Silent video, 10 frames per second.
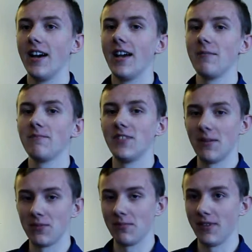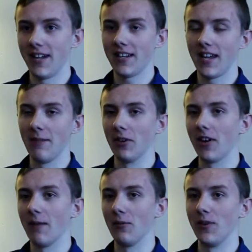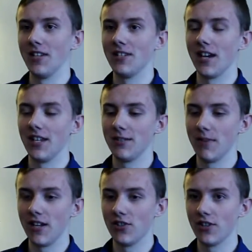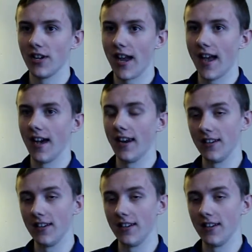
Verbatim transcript: I'm James LaPlante. I'm a crop and weed science major at